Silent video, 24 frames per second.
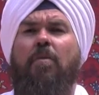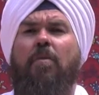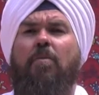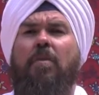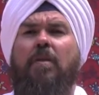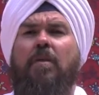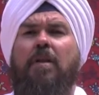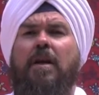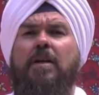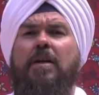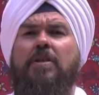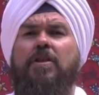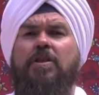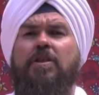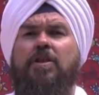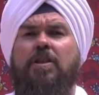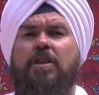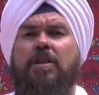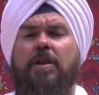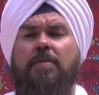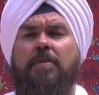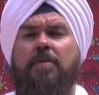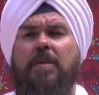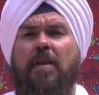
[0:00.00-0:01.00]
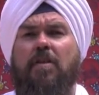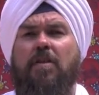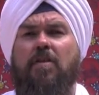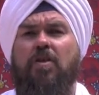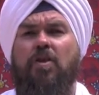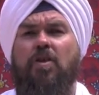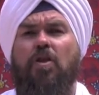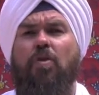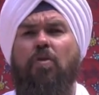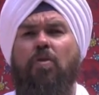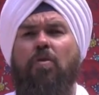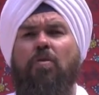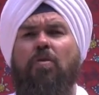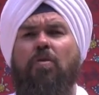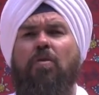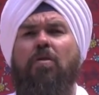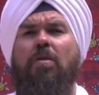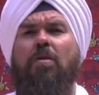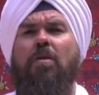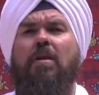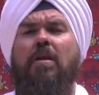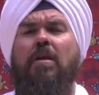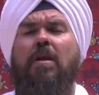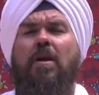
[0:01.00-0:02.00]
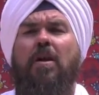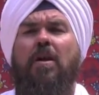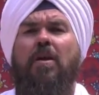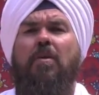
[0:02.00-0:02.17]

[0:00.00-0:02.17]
relationships at school,